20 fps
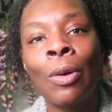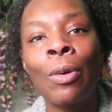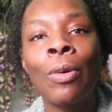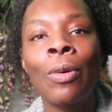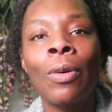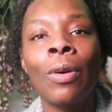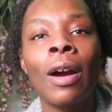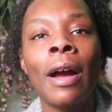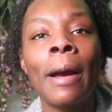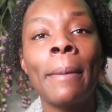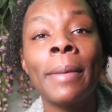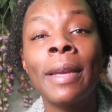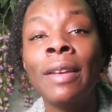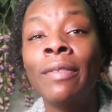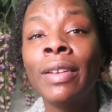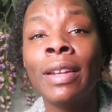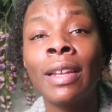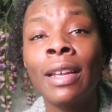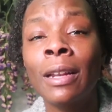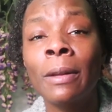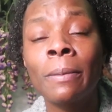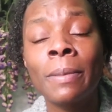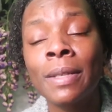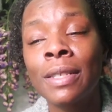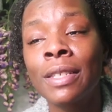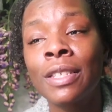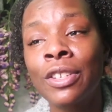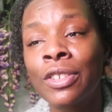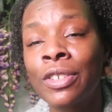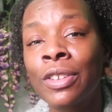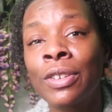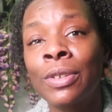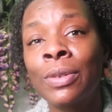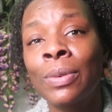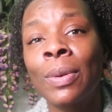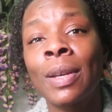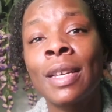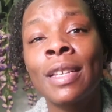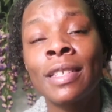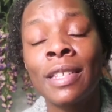Or I'm even in a position
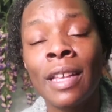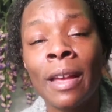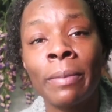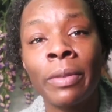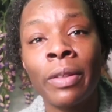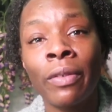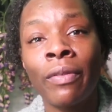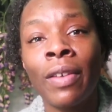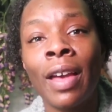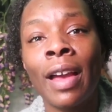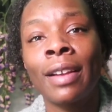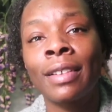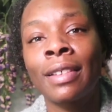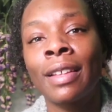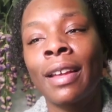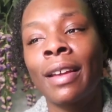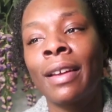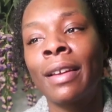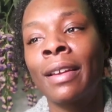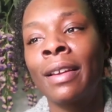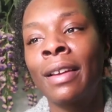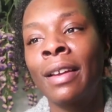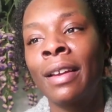to accept the fact that